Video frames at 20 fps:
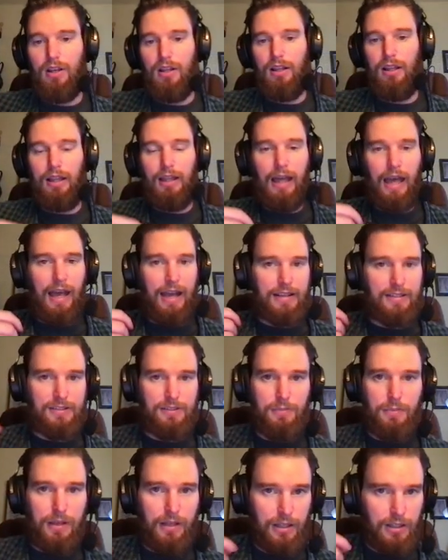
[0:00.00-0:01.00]

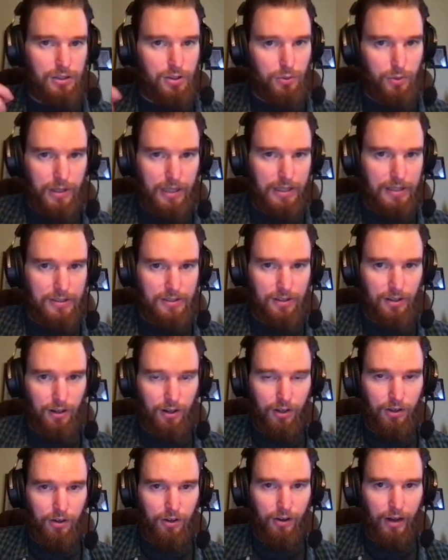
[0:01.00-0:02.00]
last minute tweaks
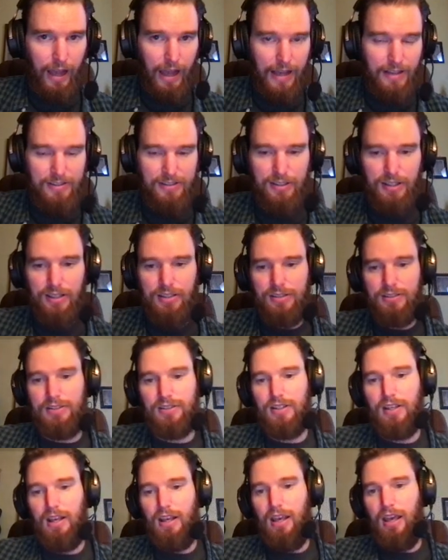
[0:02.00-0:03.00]
on your assets.